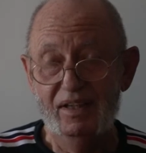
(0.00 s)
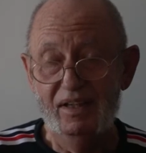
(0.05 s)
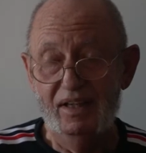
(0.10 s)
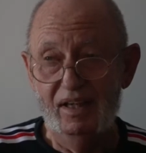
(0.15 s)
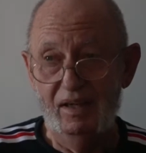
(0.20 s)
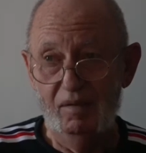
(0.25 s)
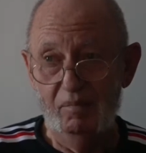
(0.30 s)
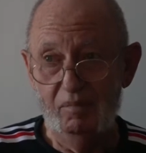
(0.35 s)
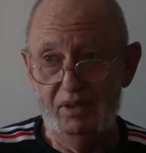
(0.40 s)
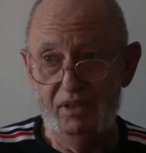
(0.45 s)

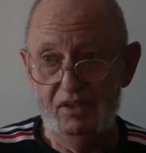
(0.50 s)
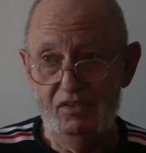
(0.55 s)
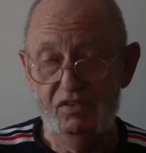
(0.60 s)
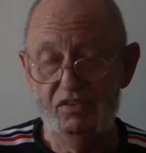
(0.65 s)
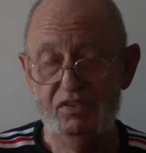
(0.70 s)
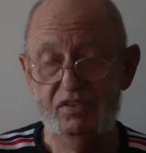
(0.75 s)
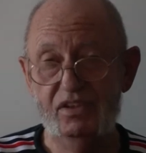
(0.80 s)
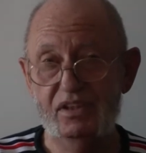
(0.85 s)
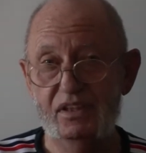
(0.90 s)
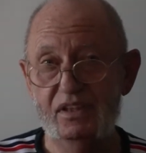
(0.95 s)
I'm
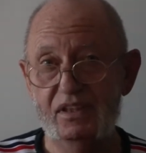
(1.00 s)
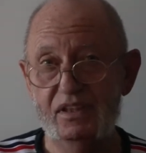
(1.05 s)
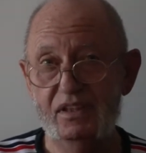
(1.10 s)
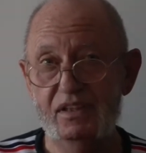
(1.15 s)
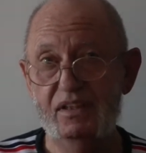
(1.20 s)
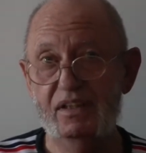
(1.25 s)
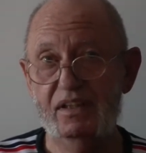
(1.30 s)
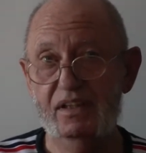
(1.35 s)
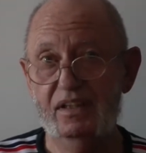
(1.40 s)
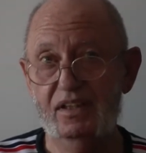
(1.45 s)
interested
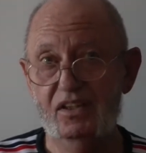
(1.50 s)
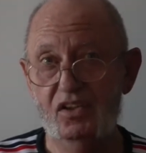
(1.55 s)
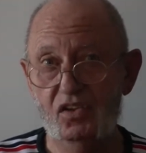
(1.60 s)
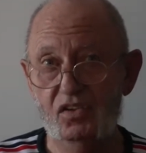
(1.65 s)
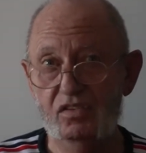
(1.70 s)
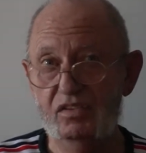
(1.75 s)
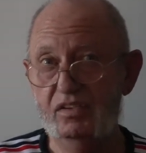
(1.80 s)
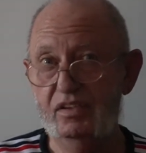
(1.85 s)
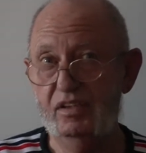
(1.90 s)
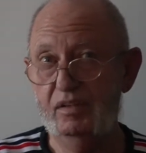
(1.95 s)
in the
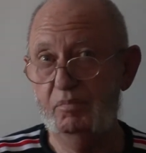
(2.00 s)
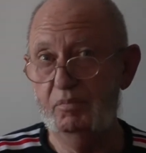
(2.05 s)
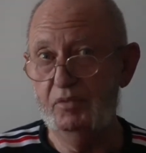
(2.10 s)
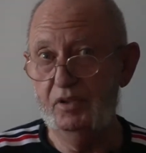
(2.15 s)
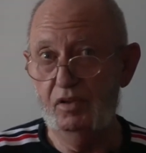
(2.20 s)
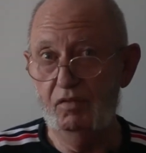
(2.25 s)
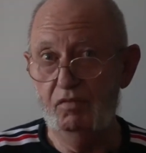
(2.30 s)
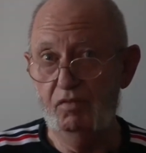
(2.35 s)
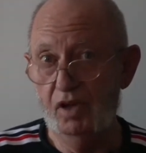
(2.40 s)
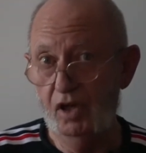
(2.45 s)
concept
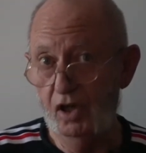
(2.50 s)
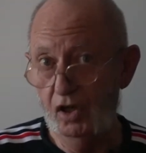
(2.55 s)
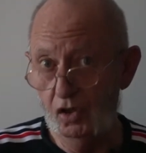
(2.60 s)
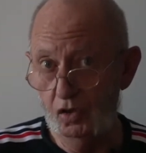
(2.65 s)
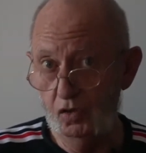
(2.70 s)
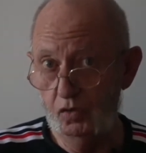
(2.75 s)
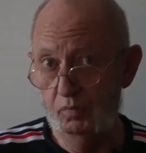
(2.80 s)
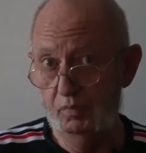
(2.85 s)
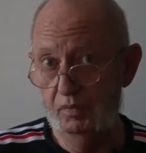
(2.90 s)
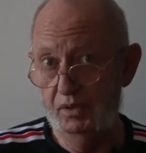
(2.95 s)
of
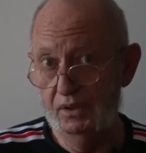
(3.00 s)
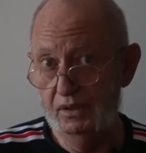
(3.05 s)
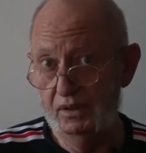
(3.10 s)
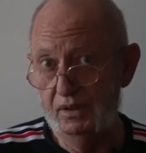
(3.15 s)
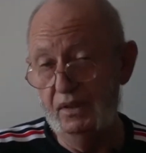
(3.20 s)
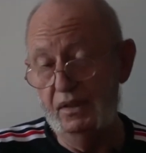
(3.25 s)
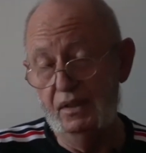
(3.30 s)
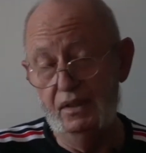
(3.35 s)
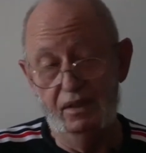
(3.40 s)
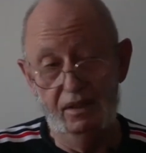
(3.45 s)
home
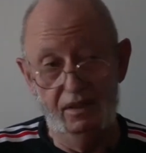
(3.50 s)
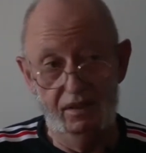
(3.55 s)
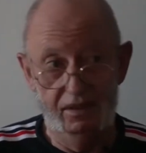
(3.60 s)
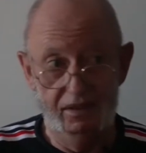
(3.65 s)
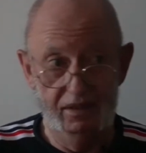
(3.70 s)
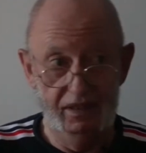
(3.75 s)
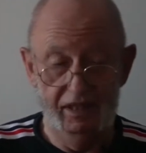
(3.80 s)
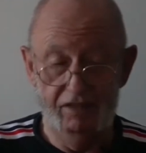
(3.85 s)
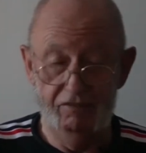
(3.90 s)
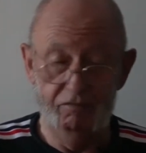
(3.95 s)

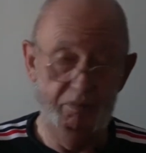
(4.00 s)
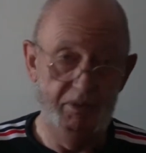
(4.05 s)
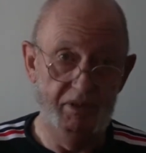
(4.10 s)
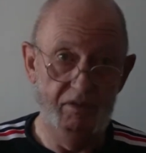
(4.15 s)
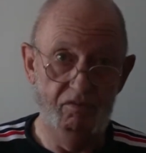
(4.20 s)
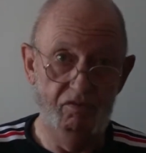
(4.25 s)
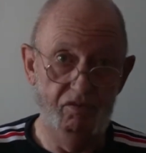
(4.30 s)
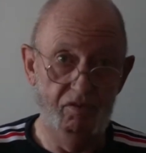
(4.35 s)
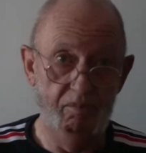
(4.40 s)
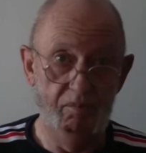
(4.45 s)
and have
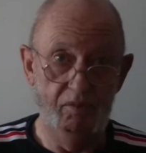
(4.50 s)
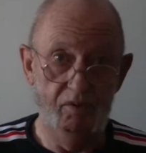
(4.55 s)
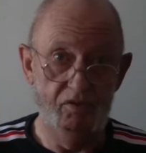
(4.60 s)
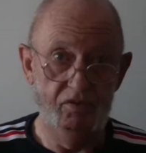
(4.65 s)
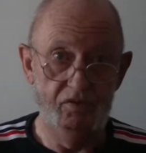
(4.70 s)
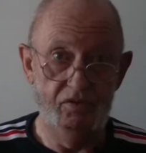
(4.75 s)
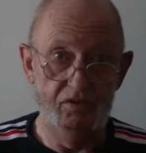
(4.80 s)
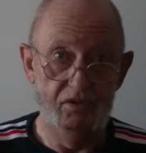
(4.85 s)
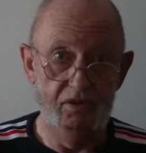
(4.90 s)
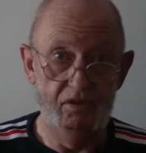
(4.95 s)
been for
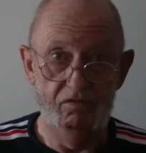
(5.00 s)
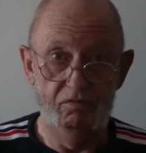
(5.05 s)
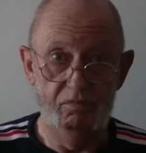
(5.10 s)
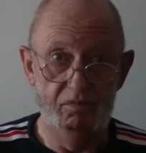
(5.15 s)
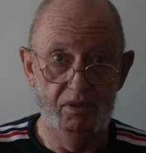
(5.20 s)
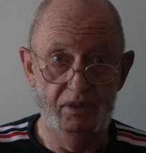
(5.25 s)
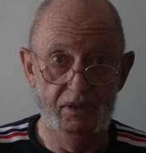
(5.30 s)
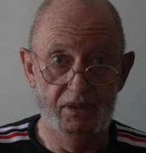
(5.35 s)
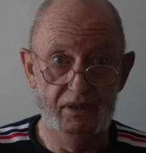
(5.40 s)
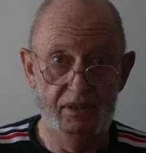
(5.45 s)
most of
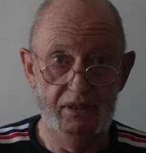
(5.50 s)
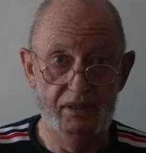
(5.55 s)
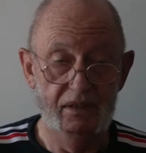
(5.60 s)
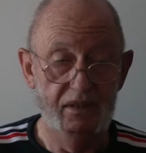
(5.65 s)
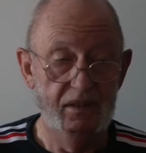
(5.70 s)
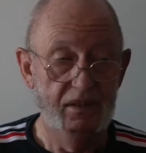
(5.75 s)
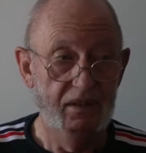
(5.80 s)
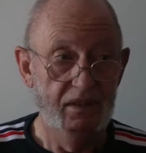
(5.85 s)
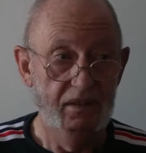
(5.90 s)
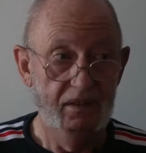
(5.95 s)
my
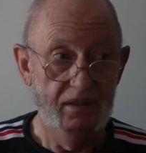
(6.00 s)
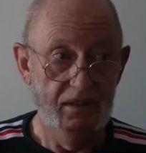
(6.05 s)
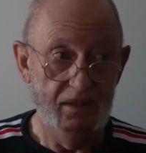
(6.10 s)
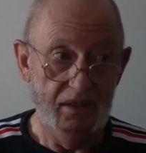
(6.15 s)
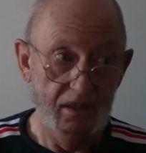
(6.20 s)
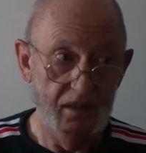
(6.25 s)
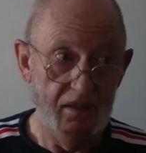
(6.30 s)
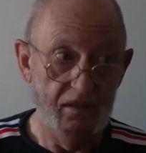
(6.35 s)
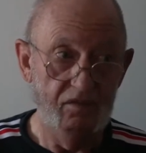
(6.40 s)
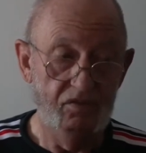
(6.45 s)

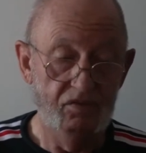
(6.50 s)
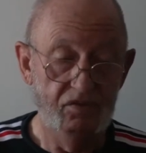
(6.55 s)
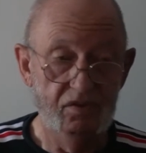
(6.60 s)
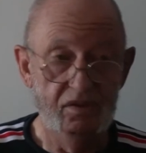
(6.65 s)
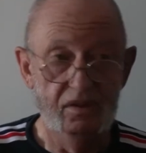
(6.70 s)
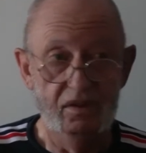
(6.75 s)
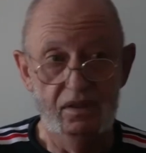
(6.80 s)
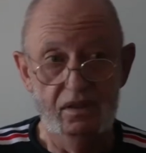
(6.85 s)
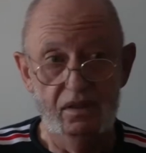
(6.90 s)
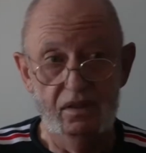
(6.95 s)
life,
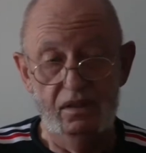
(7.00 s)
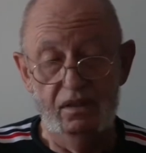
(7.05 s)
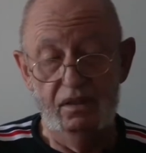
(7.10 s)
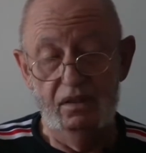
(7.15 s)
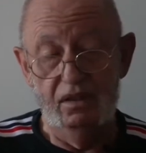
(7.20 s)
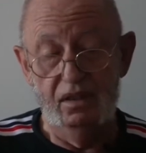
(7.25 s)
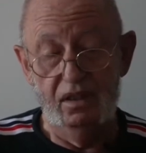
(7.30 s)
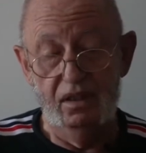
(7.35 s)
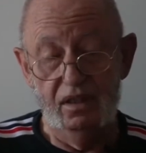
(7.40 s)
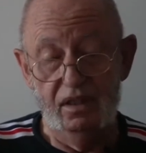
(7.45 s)

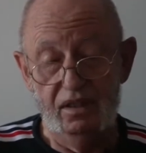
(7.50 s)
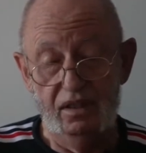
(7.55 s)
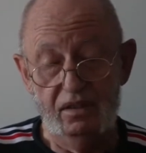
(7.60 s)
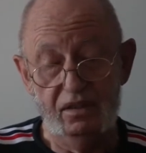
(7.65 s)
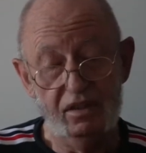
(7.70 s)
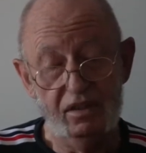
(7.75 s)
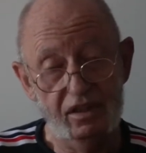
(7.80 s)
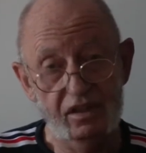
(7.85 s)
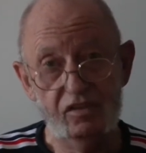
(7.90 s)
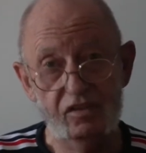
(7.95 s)
in
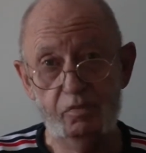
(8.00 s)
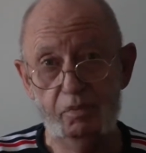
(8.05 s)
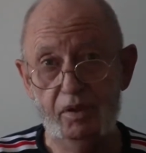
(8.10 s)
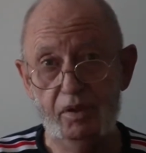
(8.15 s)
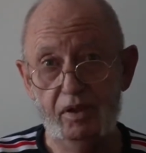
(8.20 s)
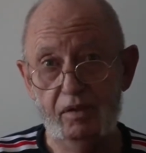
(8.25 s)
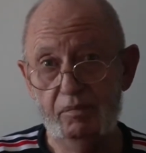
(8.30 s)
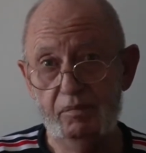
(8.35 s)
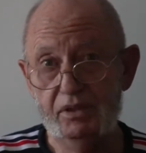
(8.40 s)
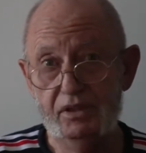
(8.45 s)
large
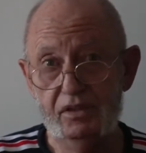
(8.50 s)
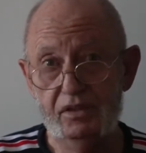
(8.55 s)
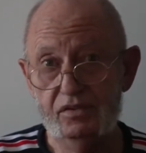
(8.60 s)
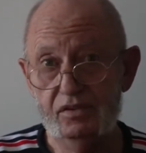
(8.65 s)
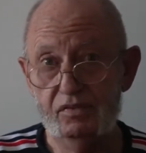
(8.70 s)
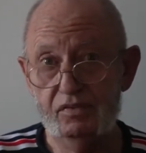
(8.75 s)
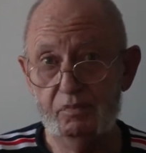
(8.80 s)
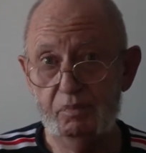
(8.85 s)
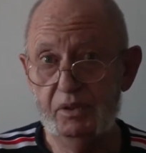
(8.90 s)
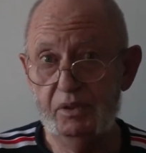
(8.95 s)
part because
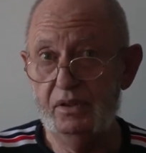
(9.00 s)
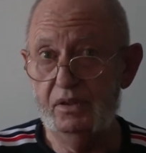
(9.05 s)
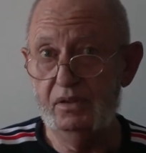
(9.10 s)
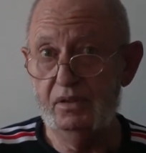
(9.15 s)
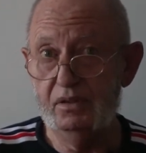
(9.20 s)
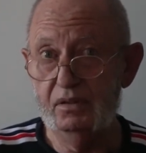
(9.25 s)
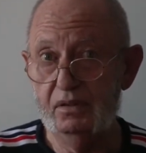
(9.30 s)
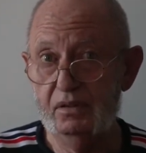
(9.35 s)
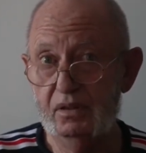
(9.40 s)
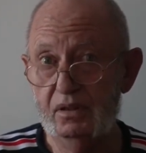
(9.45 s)
I've spent
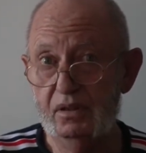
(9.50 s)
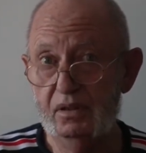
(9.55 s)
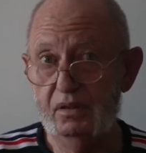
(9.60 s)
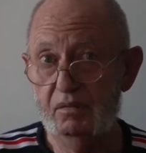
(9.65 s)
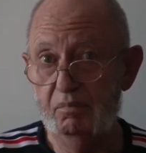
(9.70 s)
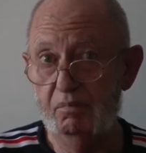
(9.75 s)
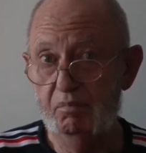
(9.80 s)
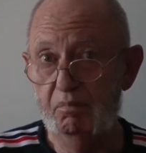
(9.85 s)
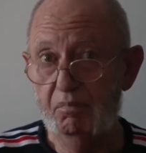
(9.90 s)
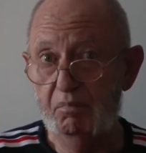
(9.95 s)

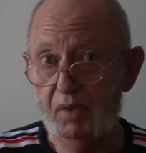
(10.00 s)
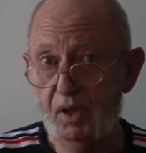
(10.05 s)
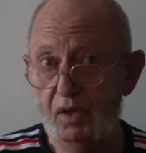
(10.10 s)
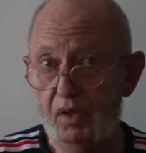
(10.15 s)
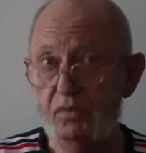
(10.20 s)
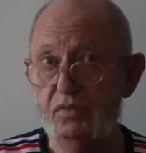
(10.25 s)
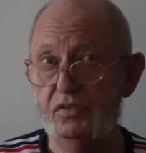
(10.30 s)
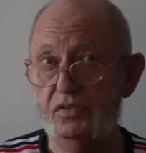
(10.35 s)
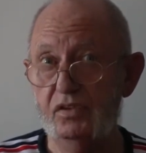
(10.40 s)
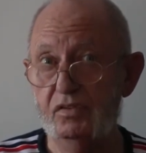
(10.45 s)

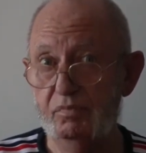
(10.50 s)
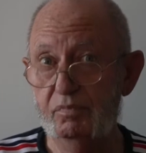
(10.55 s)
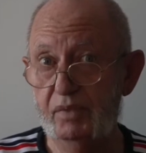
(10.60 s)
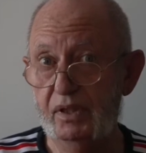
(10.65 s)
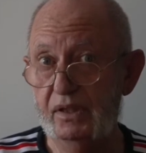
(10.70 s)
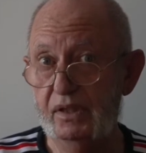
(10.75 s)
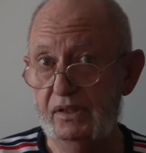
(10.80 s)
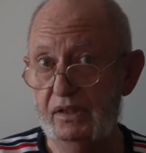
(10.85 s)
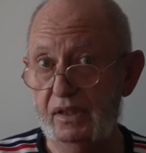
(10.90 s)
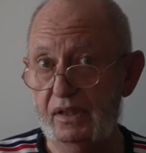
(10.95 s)
most of
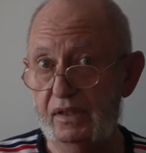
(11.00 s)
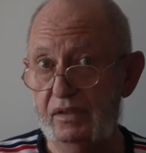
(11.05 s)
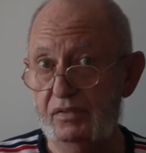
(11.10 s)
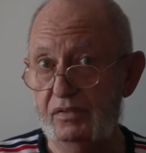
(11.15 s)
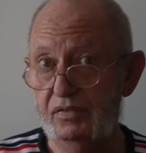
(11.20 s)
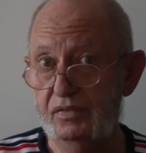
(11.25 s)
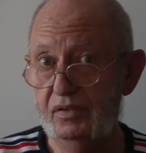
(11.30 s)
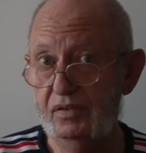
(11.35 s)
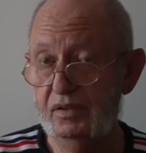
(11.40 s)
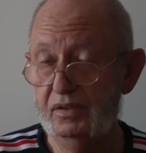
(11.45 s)
my
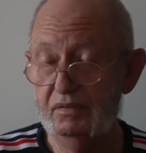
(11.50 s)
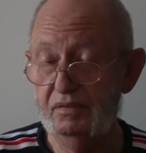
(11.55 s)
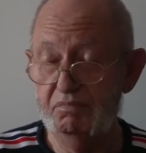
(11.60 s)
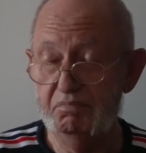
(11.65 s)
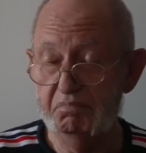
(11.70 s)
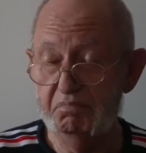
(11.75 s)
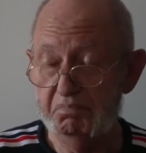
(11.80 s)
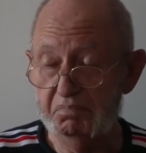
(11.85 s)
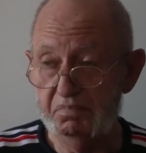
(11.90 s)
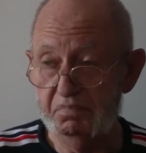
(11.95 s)
life, I
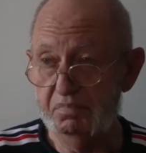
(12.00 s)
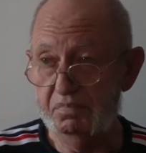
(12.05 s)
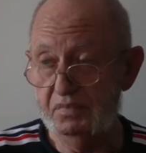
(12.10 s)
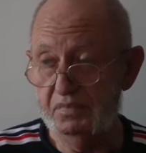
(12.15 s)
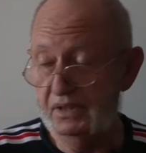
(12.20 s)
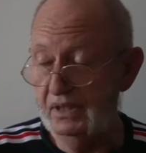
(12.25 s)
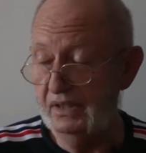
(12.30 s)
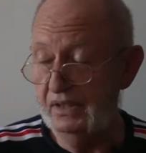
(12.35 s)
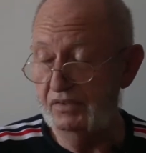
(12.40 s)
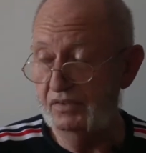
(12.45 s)

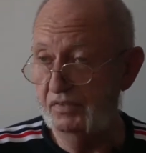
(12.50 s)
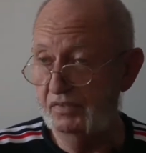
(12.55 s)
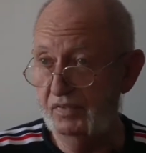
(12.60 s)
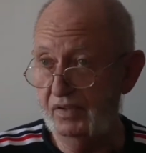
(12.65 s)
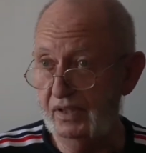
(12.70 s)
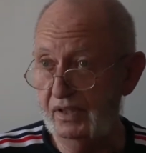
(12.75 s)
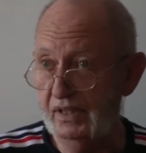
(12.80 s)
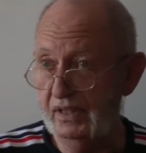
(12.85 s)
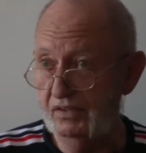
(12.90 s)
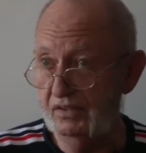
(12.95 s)
guess if
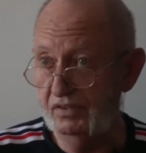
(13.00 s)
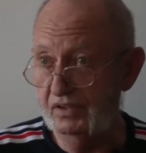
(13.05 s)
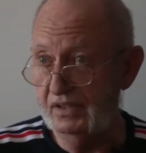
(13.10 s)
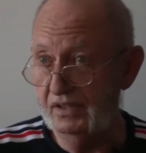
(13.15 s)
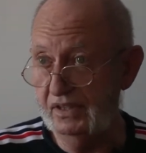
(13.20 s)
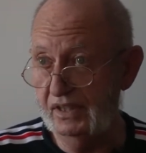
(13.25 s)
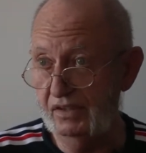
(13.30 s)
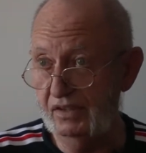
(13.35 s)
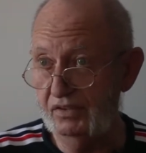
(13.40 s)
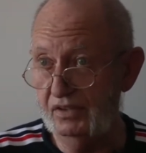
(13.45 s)
I actually
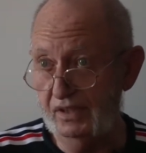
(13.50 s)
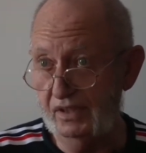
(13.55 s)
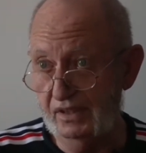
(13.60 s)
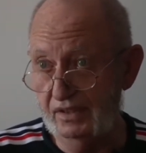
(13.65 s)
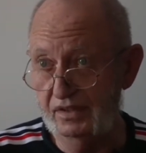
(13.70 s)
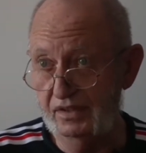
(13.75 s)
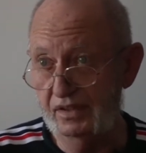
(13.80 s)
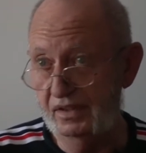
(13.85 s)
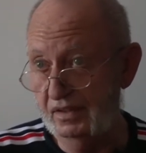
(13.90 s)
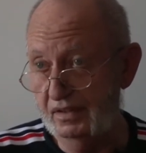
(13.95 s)

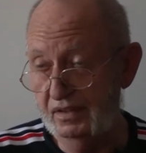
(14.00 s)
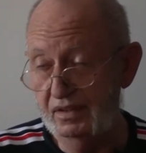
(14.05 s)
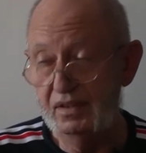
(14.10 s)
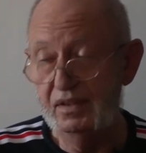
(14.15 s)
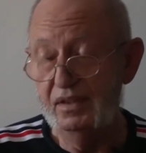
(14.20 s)
calculated it